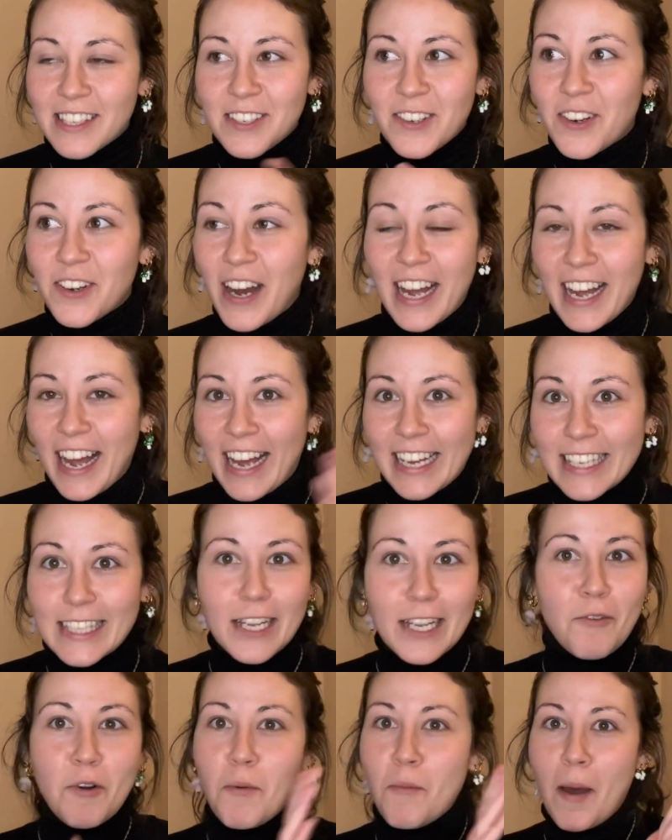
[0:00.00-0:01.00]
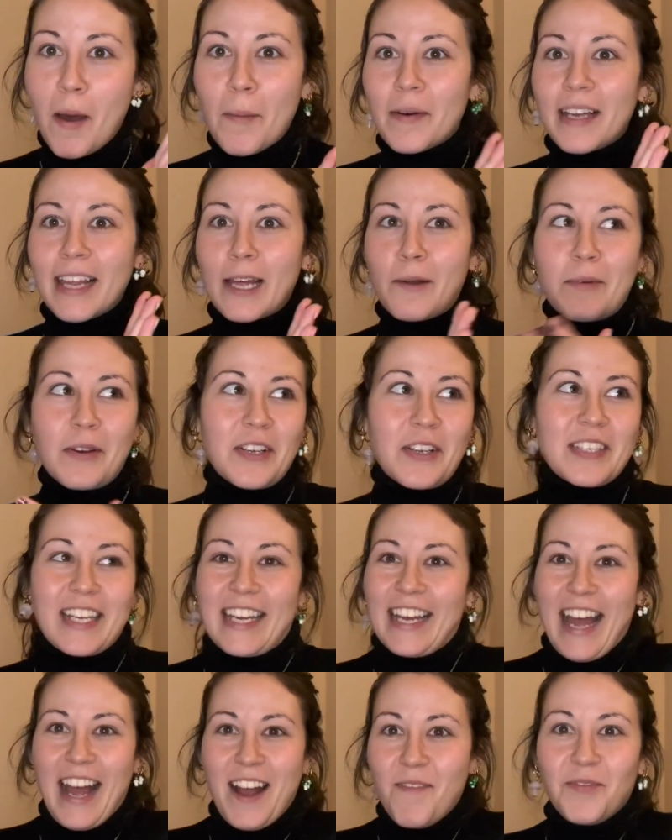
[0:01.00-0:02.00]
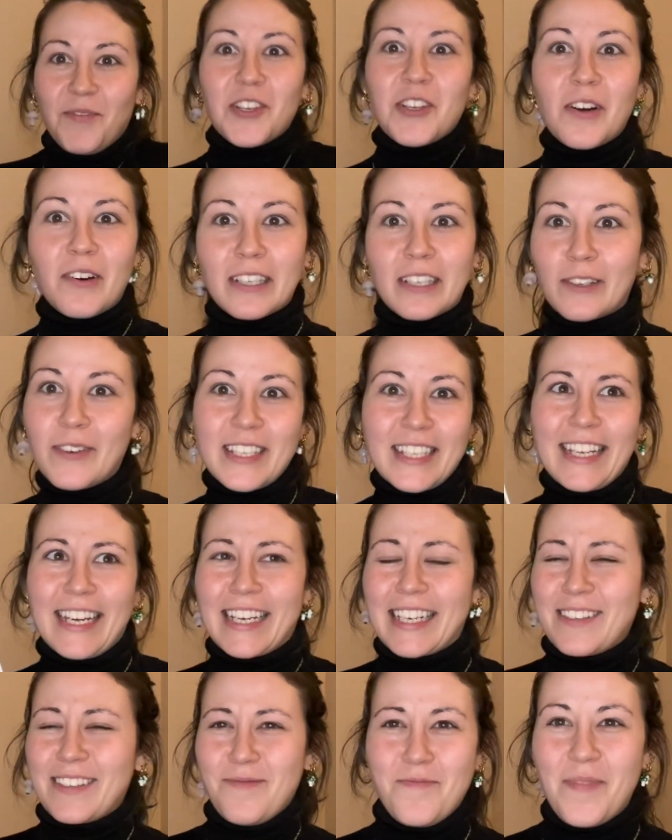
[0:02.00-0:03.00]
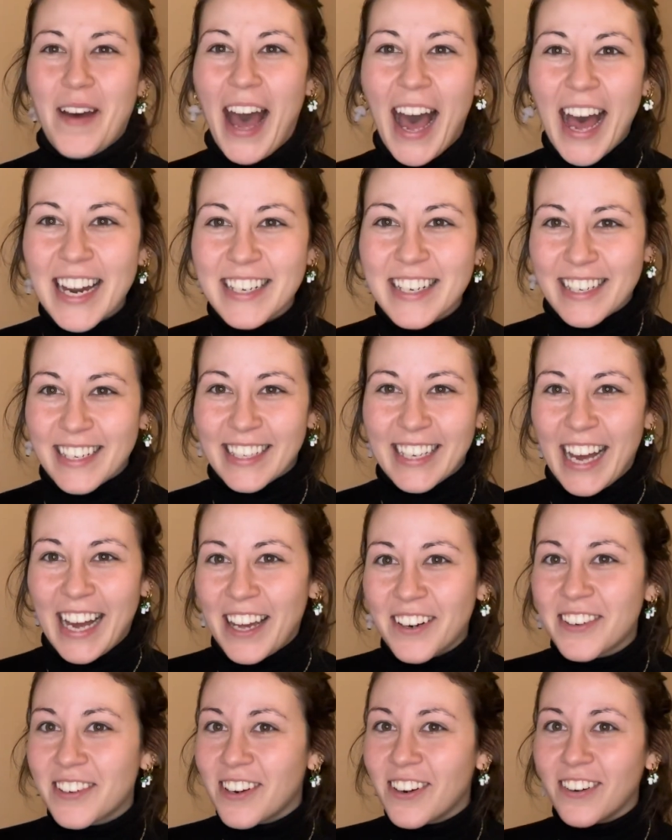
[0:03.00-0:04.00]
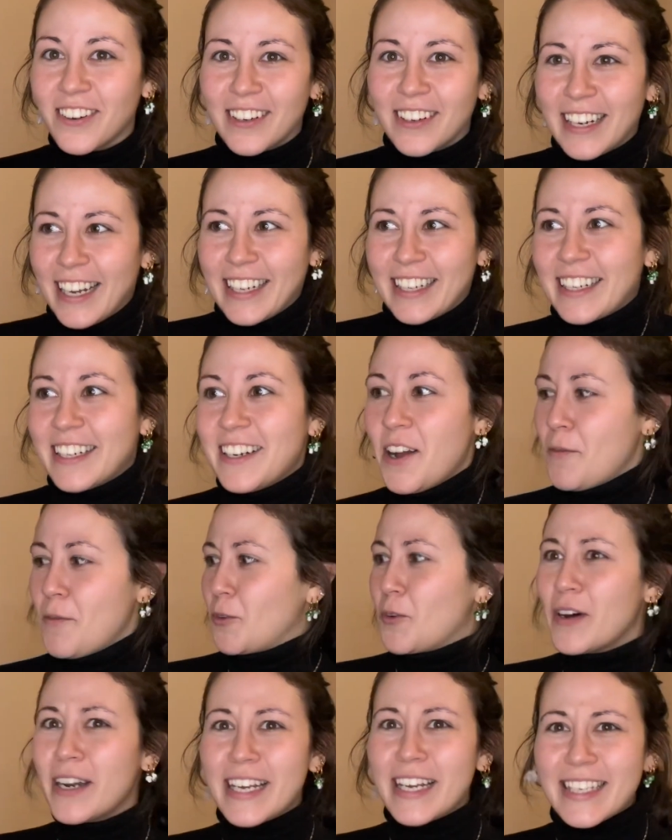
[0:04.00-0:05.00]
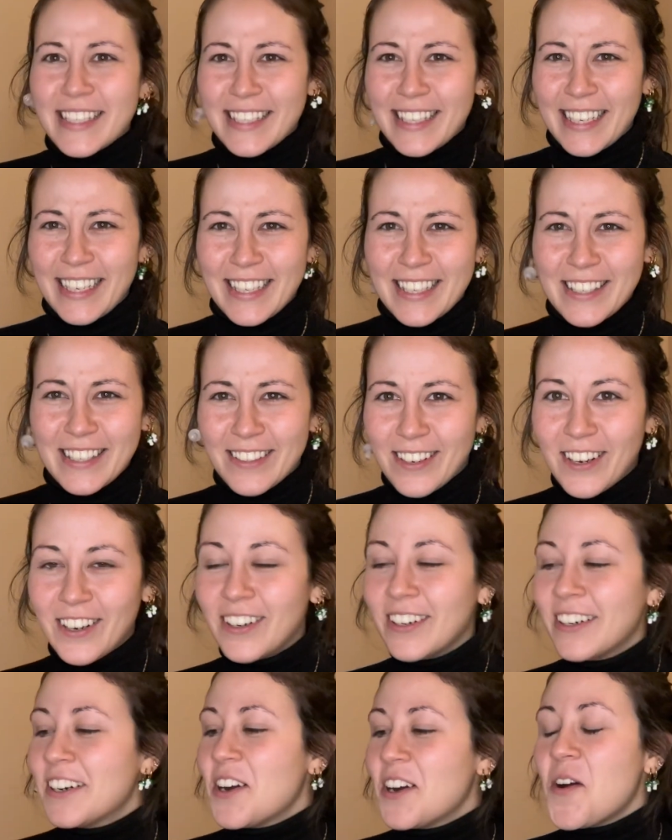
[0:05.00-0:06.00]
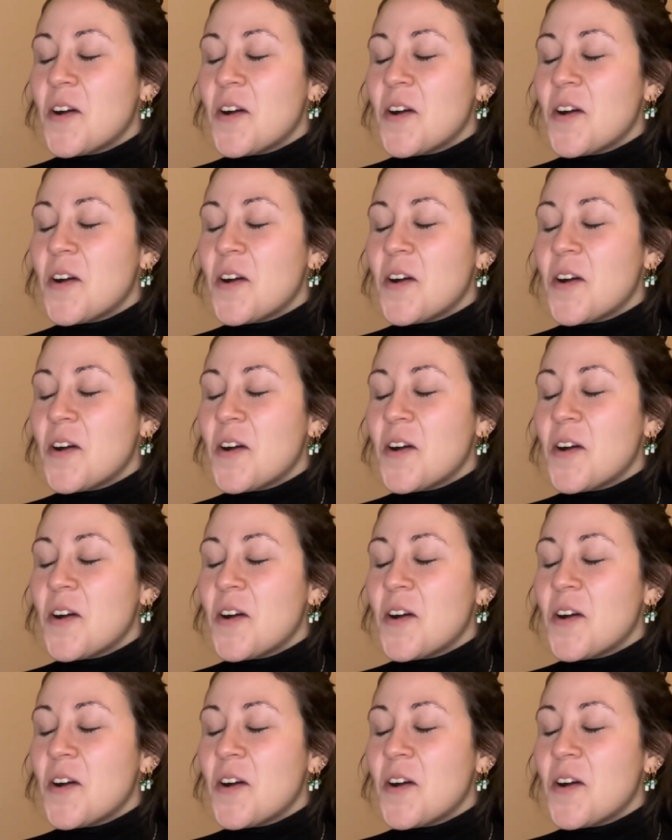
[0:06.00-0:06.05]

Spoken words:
So I still remember that, because I, you know, it was like magic. I don't know, like, what is this, you know?